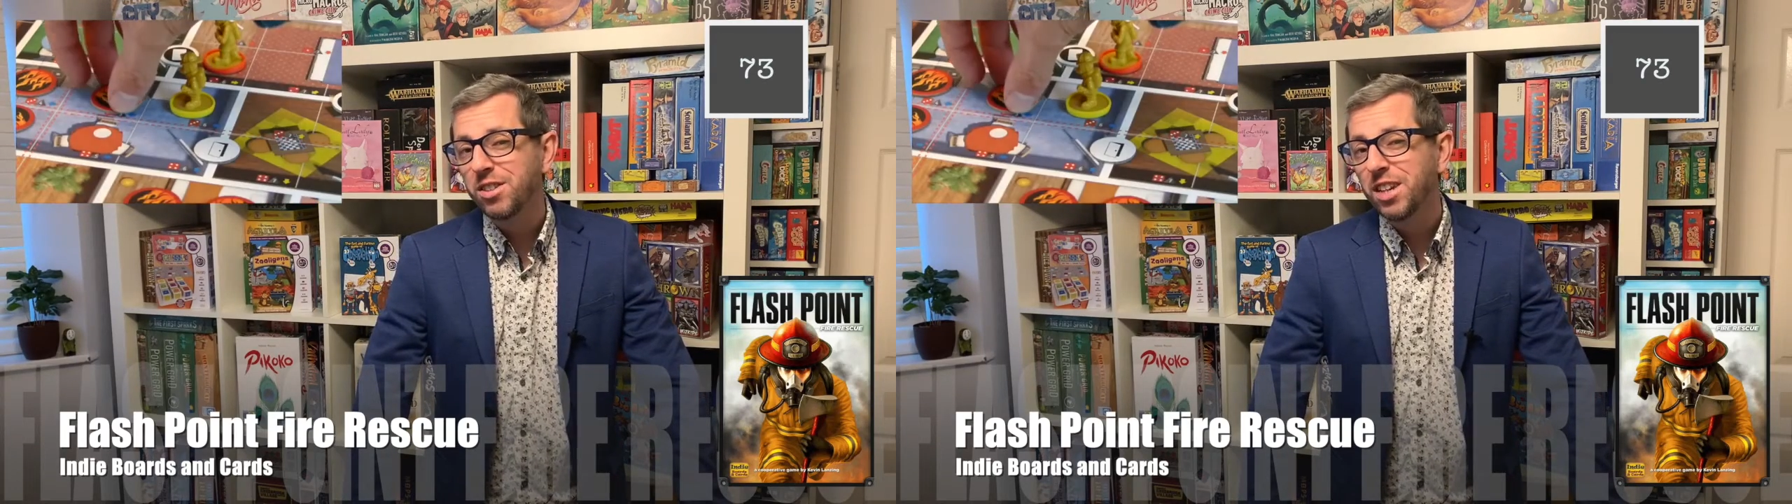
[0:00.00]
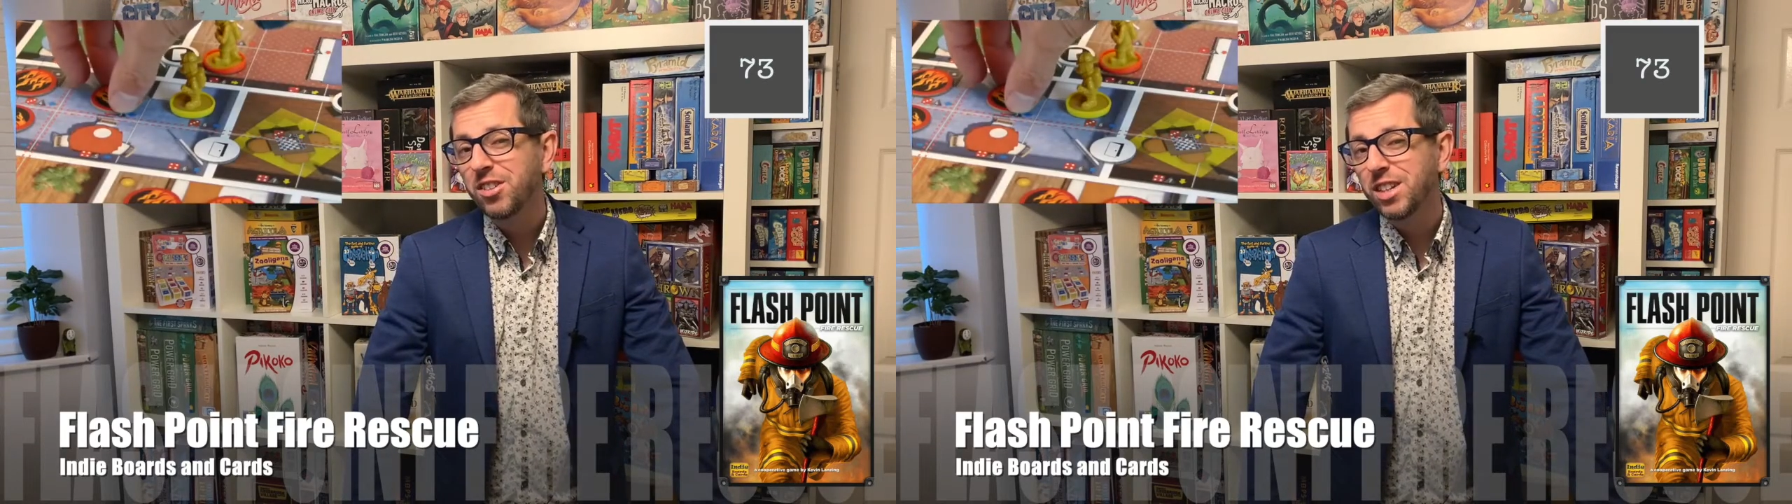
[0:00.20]

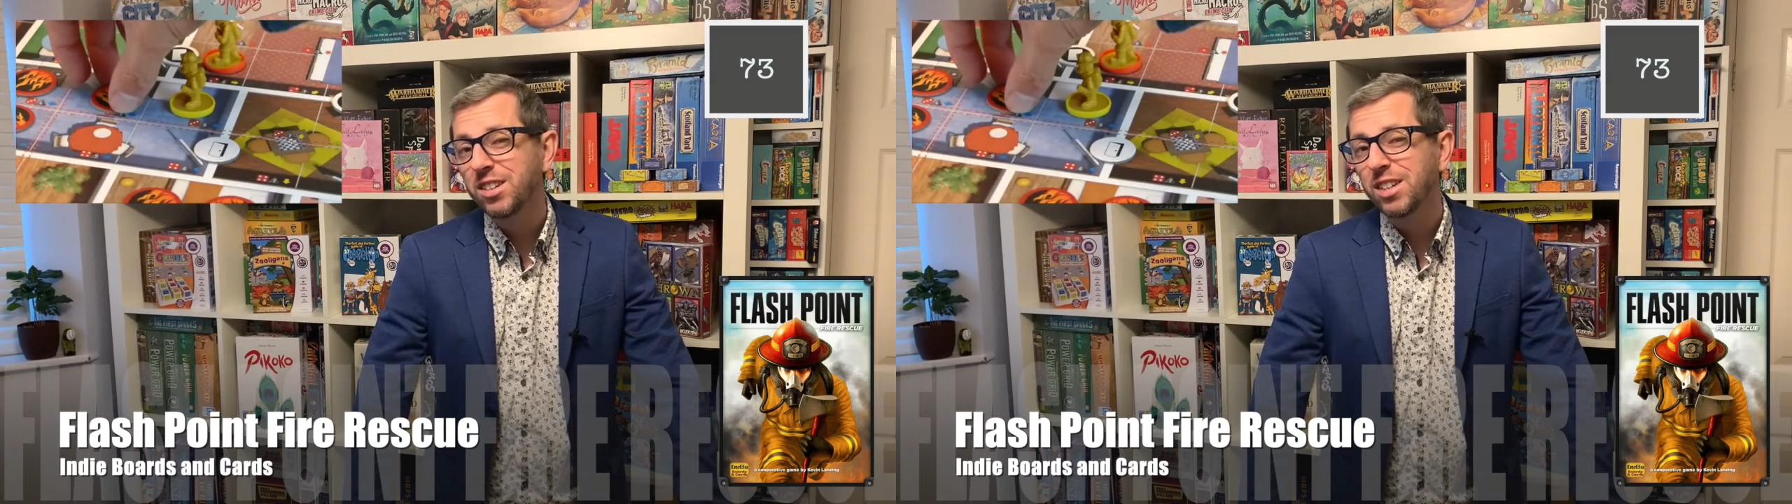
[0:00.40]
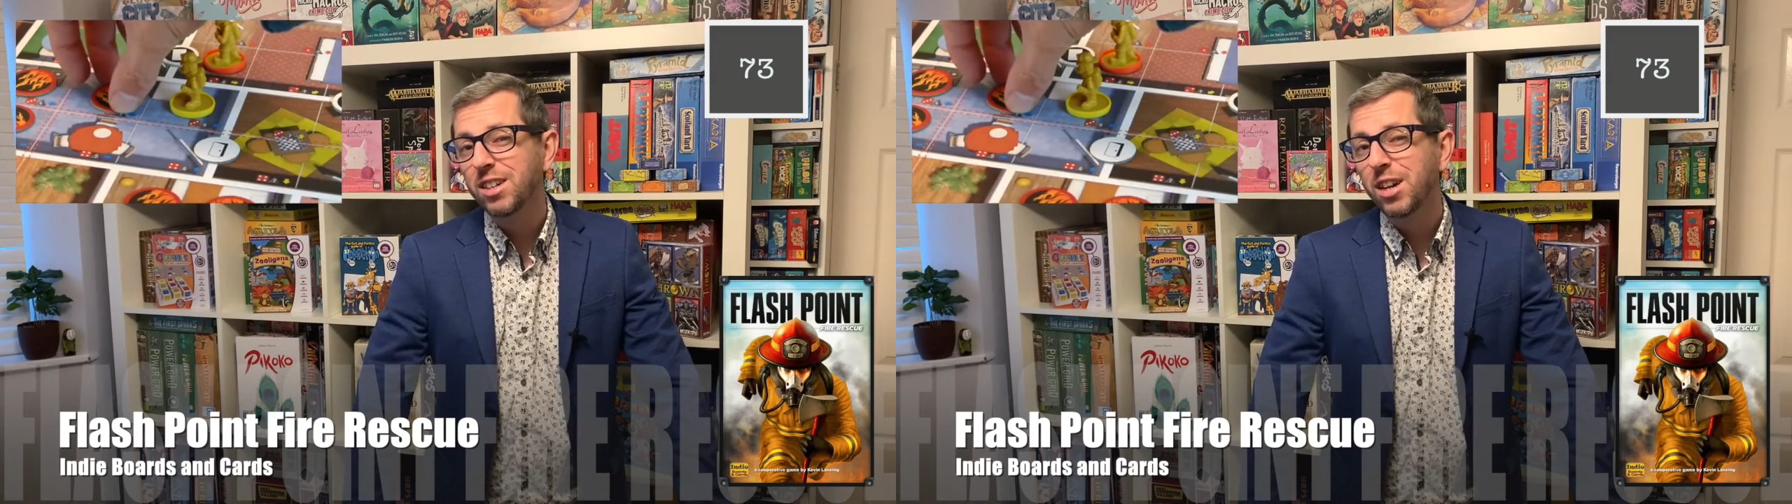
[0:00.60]
Essentially, this
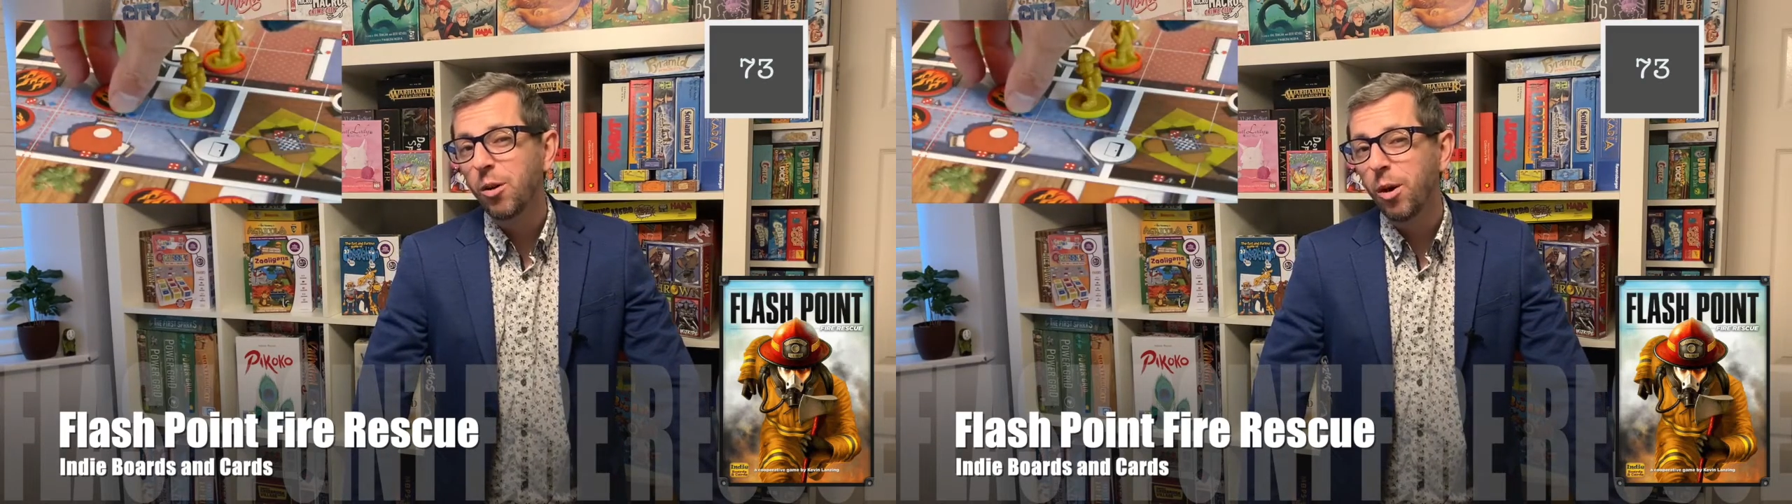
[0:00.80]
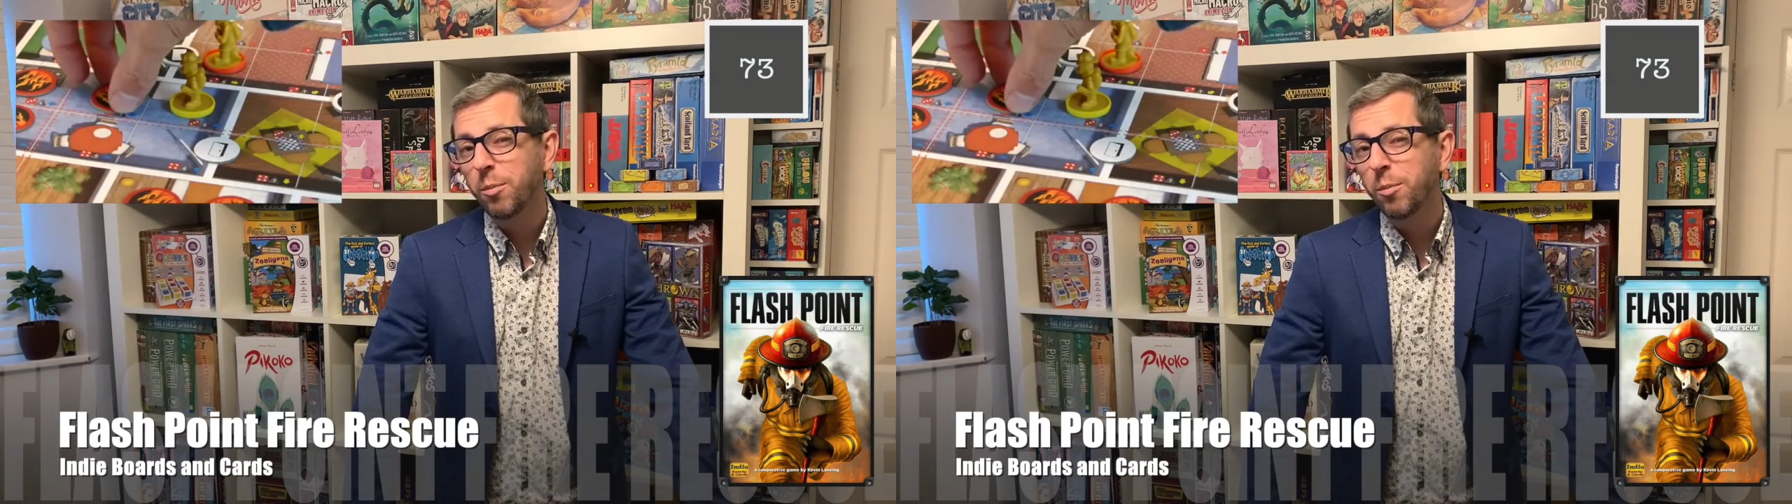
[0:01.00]
is a co-op